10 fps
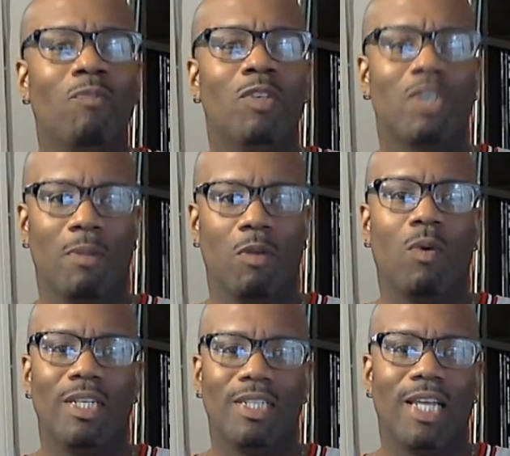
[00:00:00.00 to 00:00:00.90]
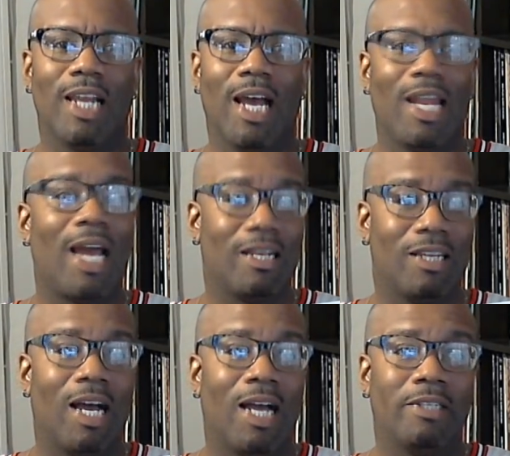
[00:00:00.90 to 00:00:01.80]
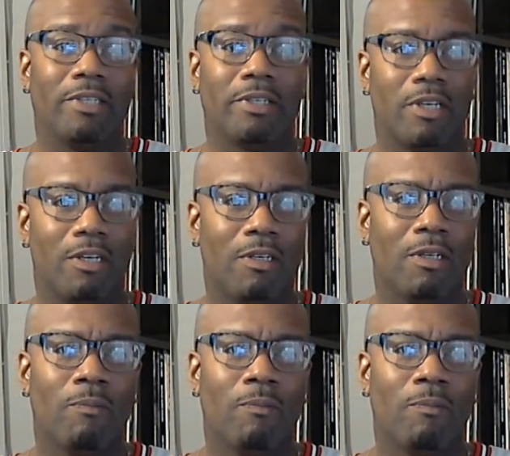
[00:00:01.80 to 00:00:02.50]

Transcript: some of the ones that I like a lot. So